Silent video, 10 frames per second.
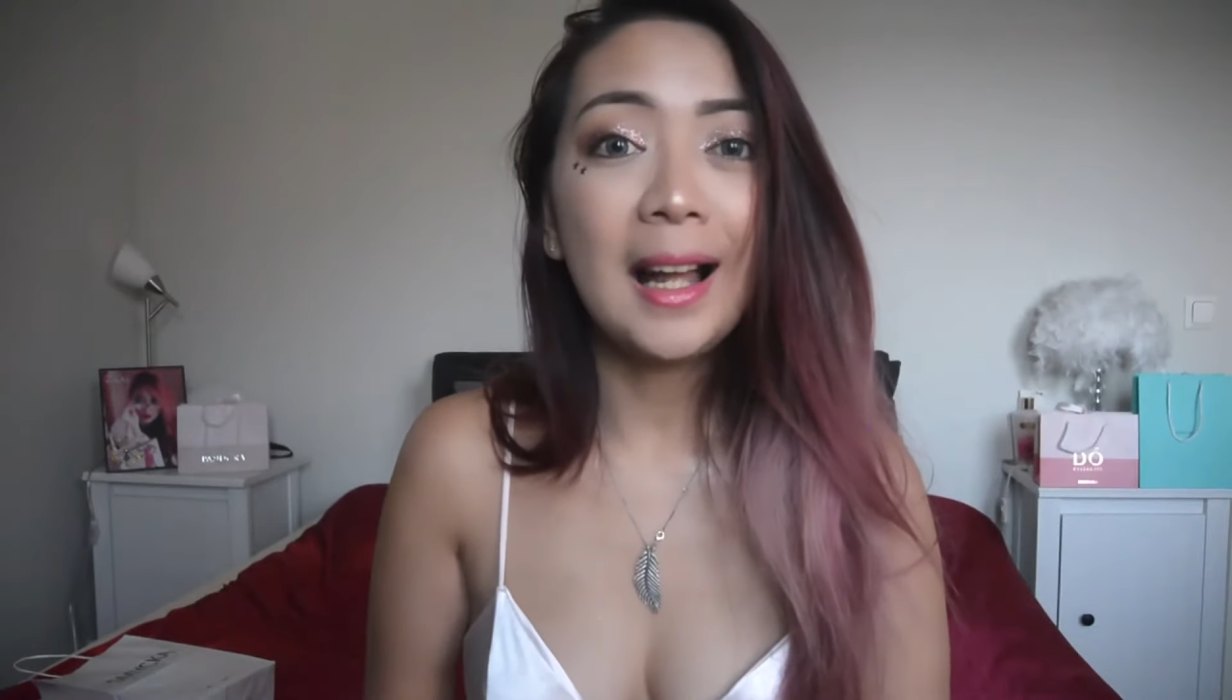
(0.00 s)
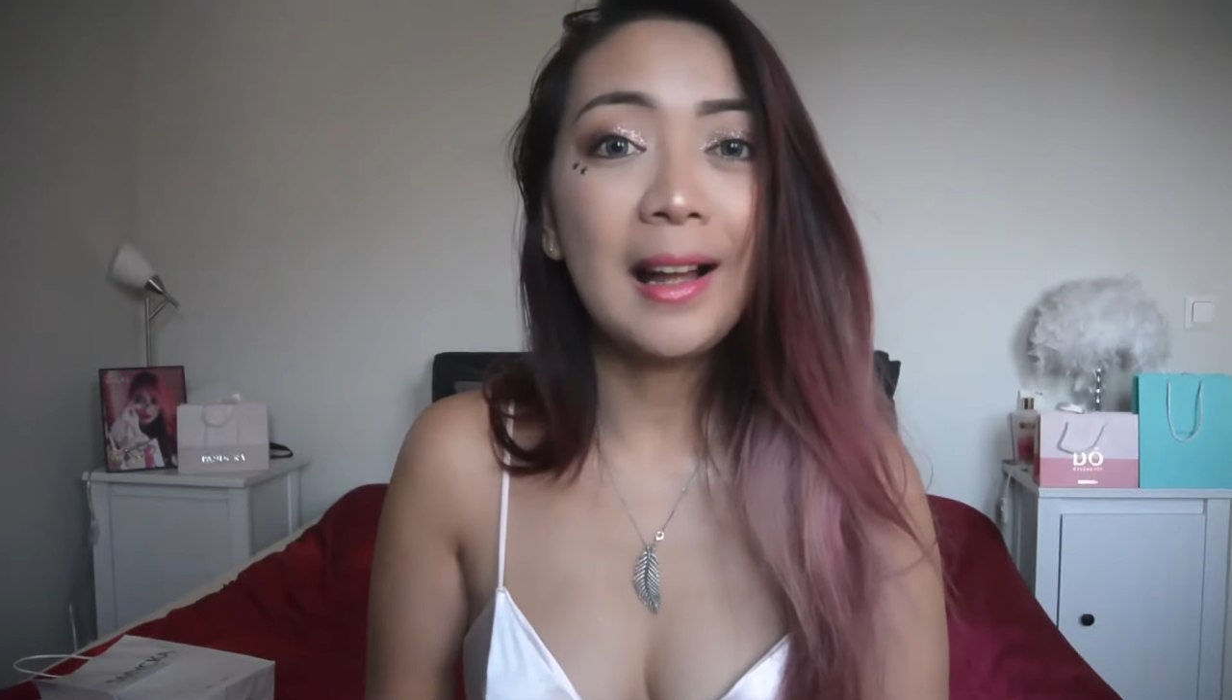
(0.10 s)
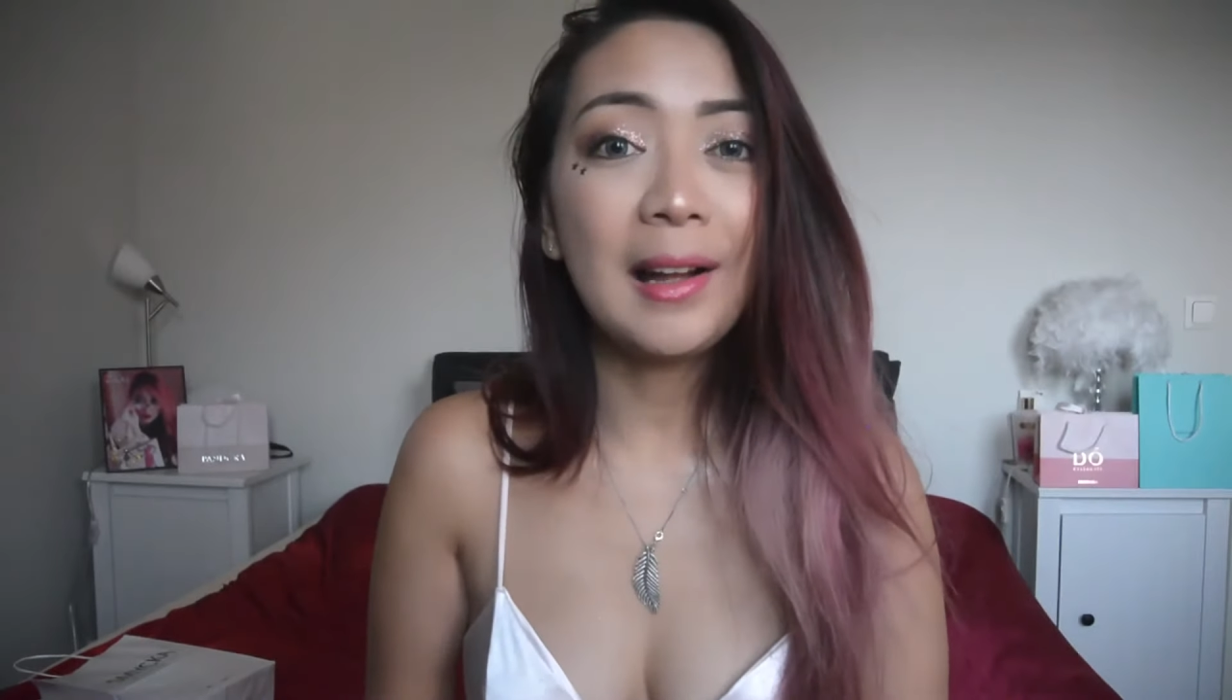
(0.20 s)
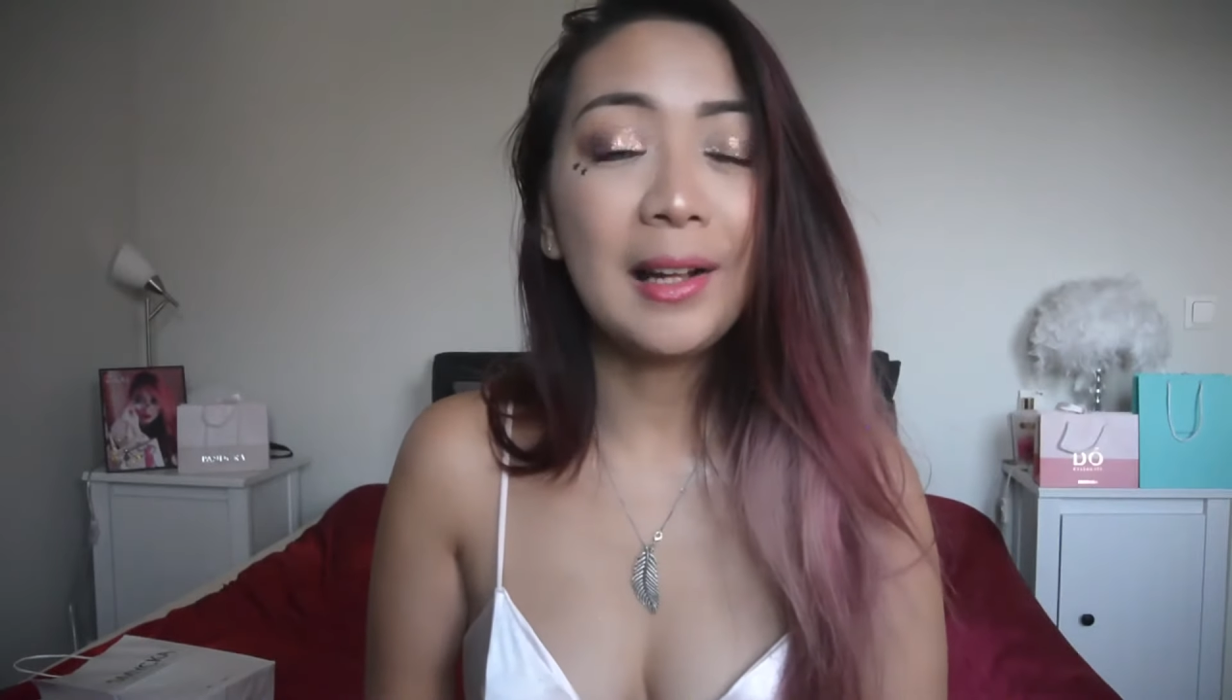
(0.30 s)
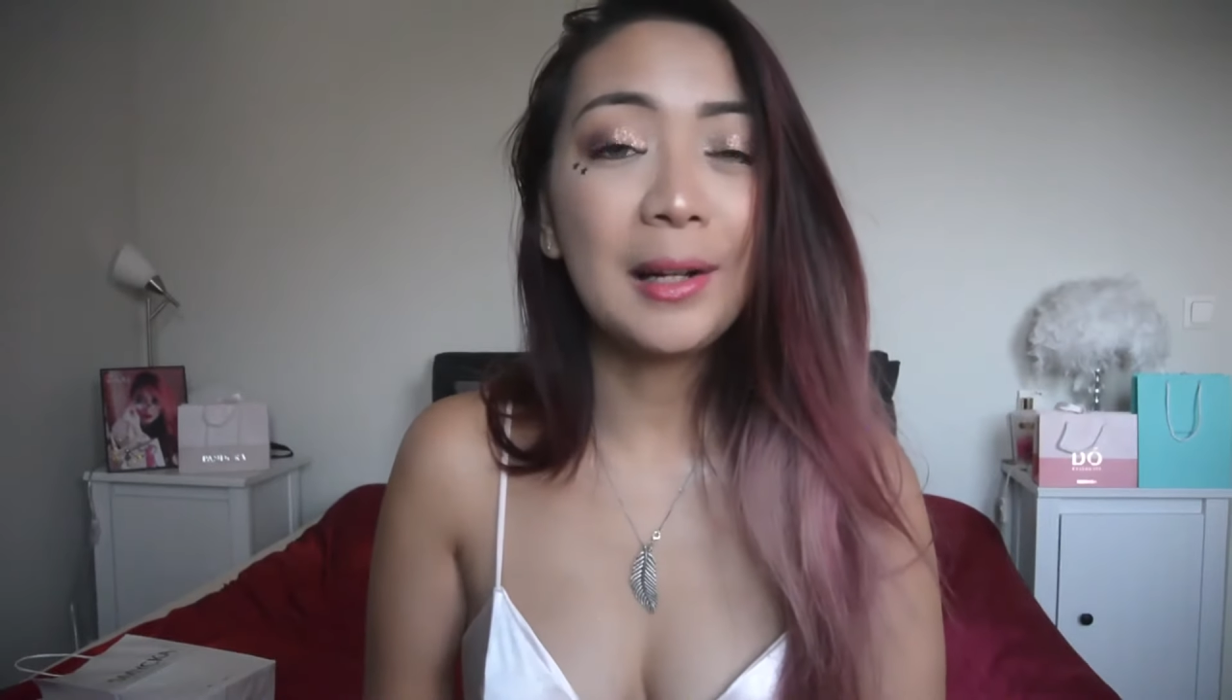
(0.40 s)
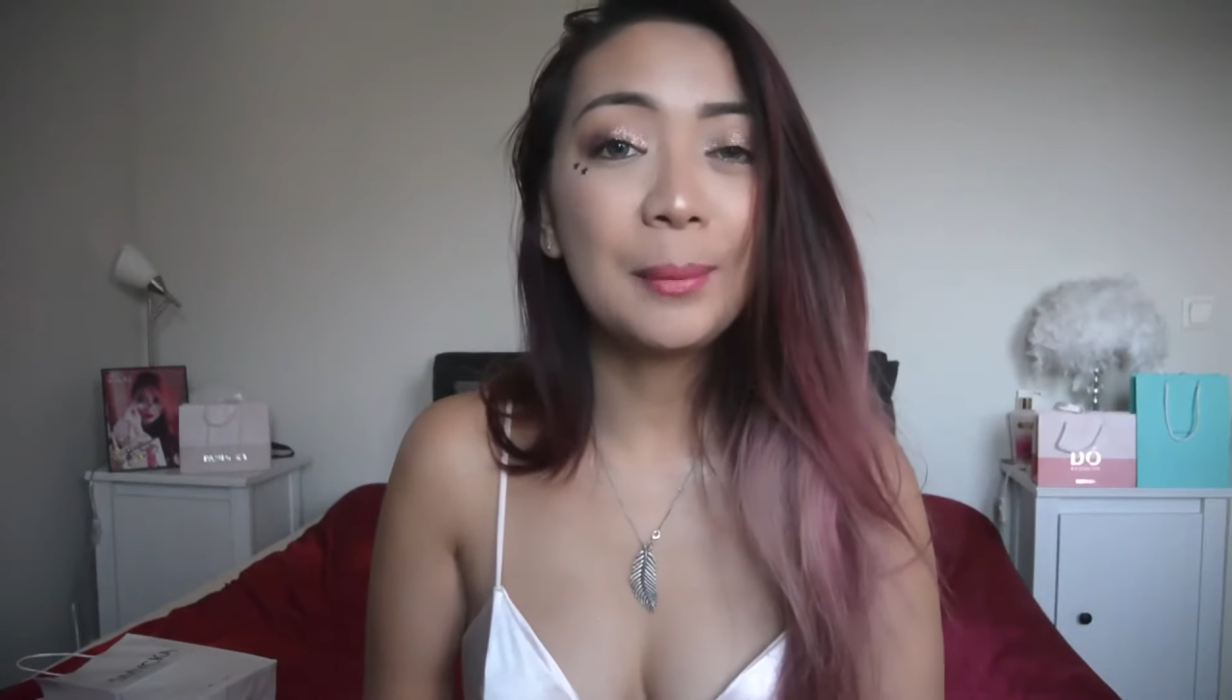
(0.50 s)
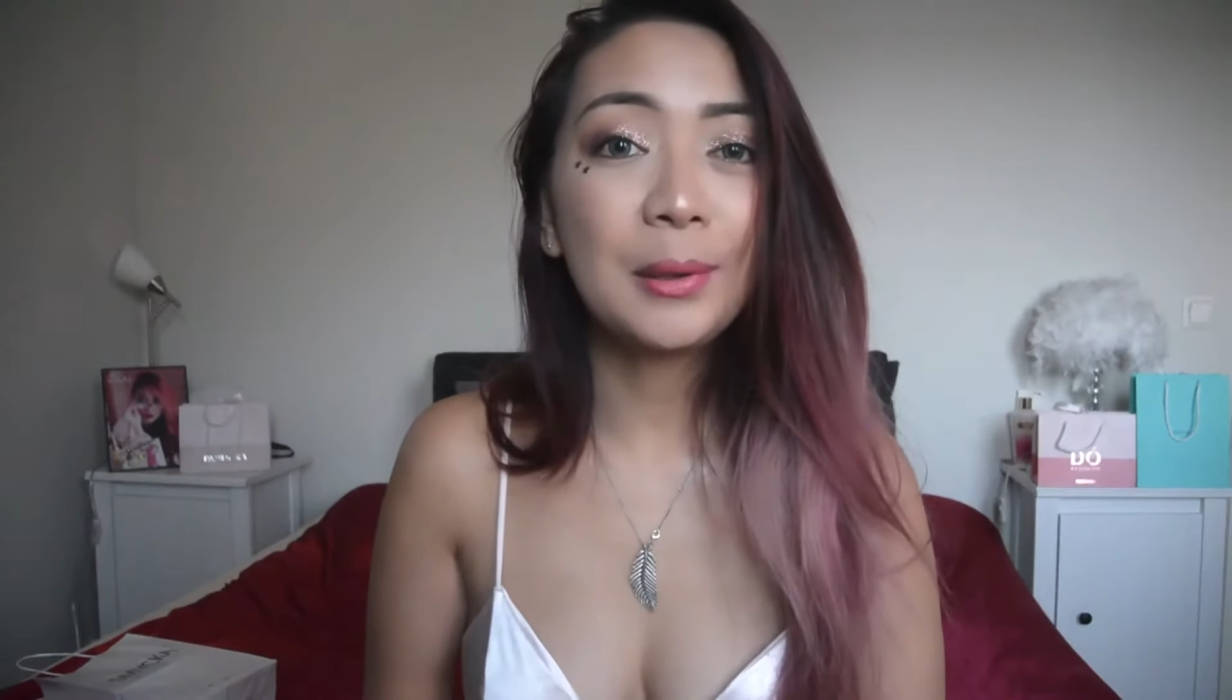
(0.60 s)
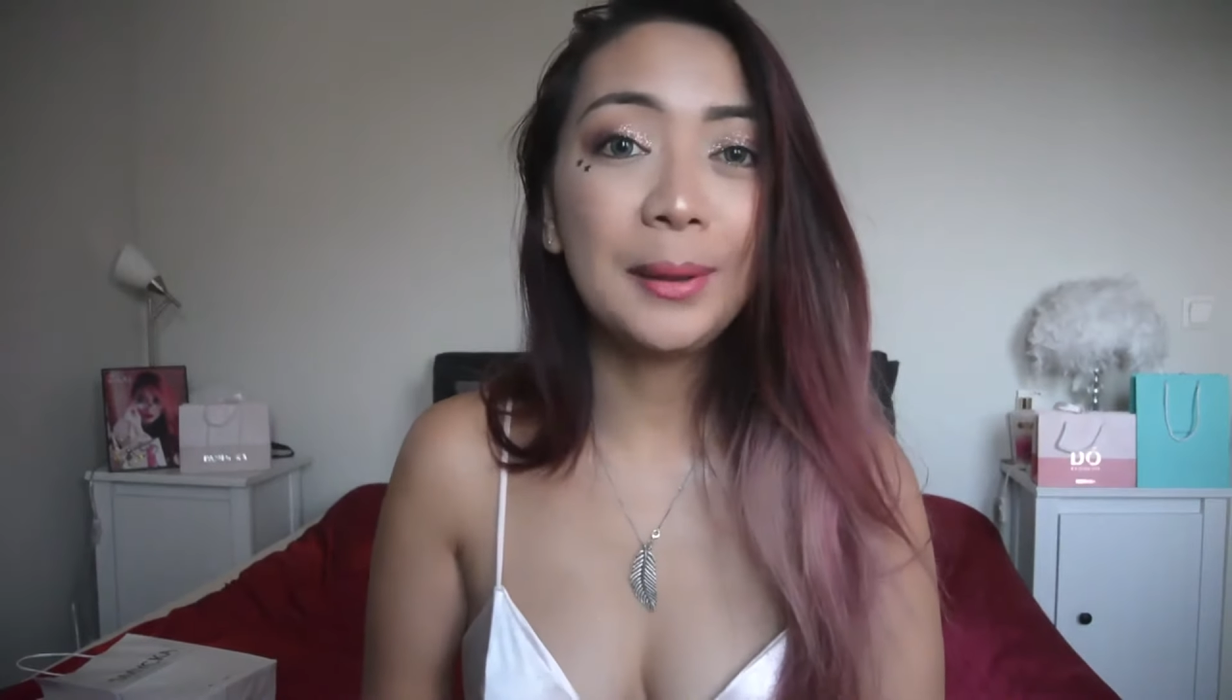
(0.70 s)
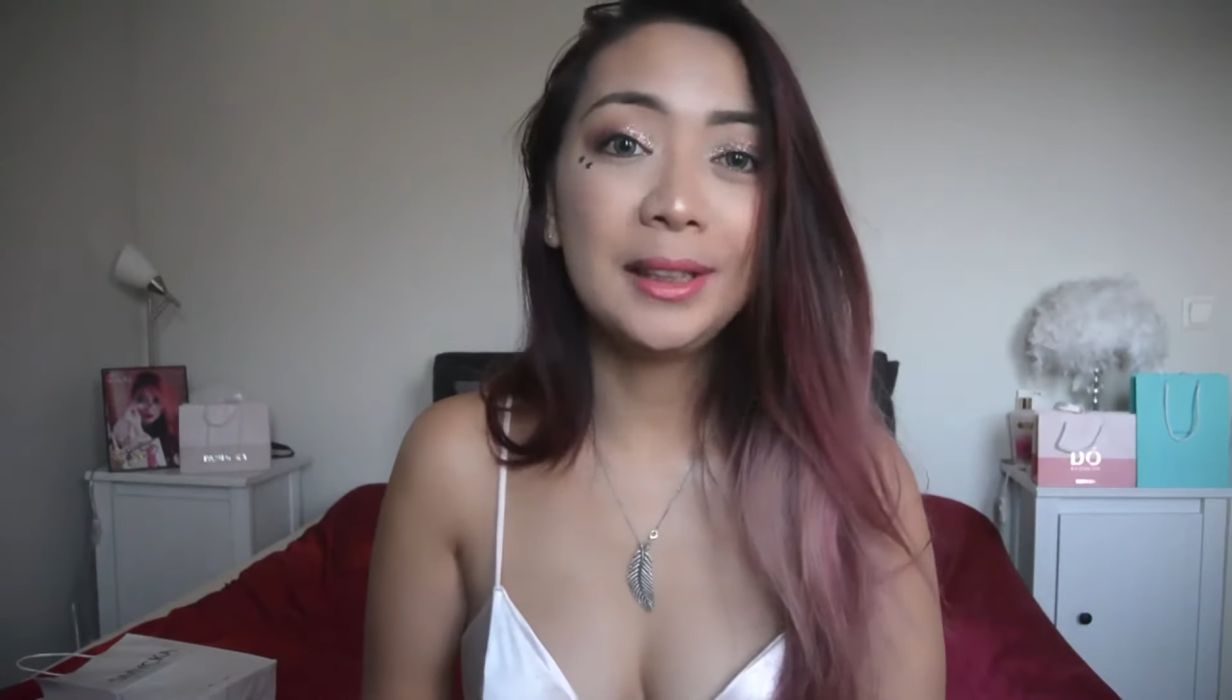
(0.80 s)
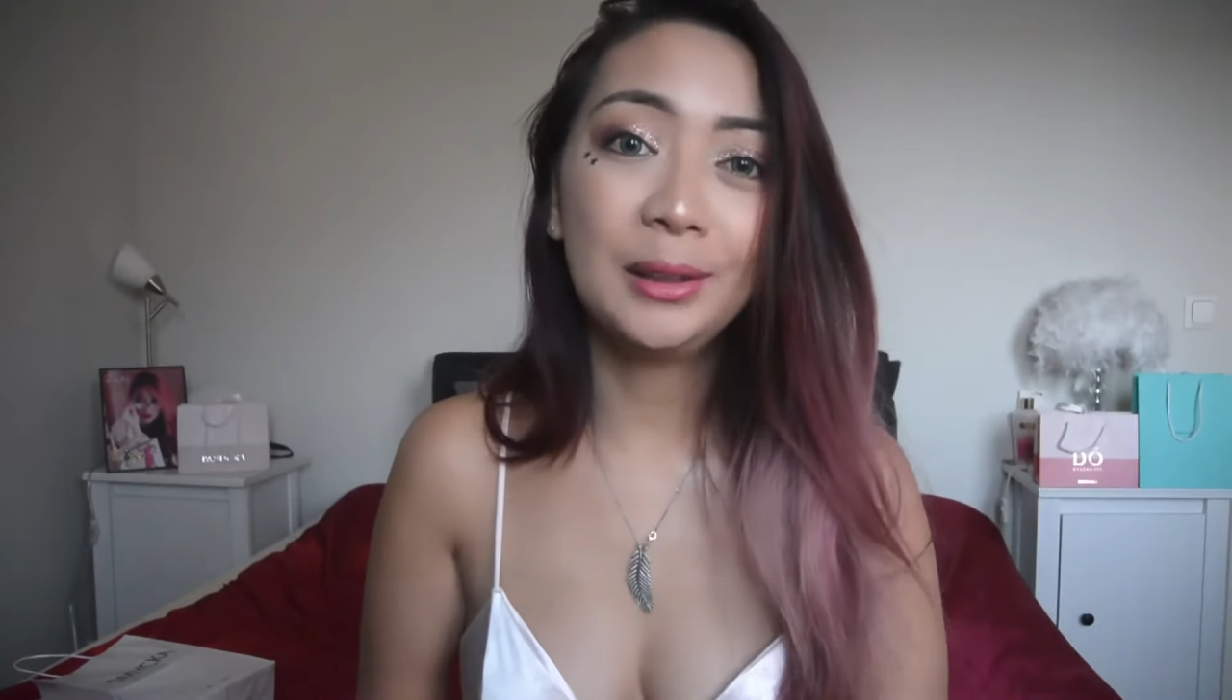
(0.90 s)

I am going